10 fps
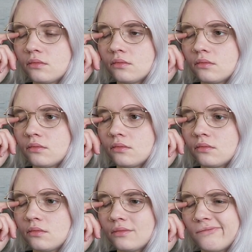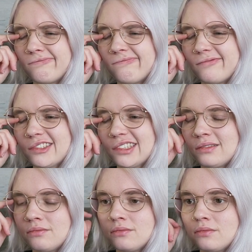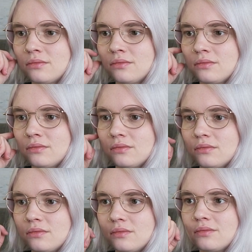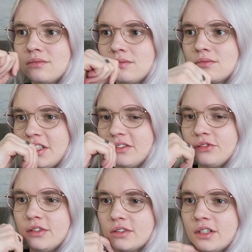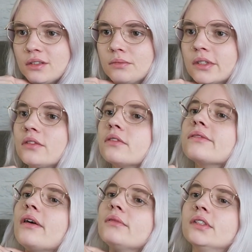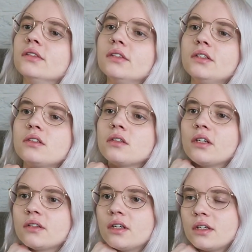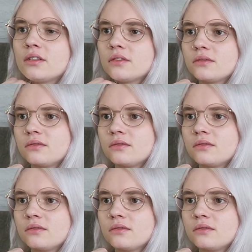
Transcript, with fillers: Dutchie. You got a reputation now. It's kind of fucked that you bring your family in danger like that.